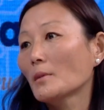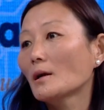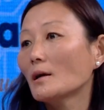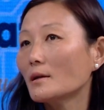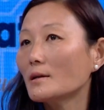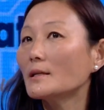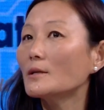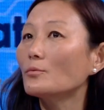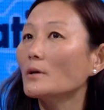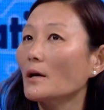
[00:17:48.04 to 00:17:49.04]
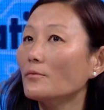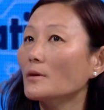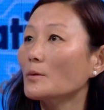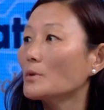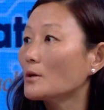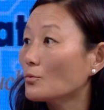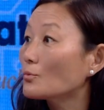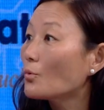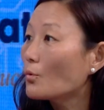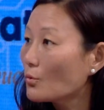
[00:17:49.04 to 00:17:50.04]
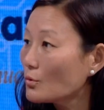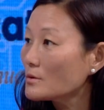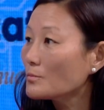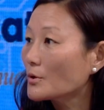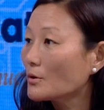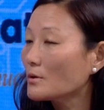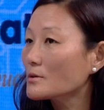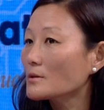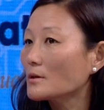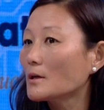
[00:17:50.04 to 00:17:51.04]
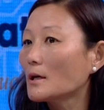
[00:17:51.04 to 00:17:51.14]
currently we have kept that on hold because the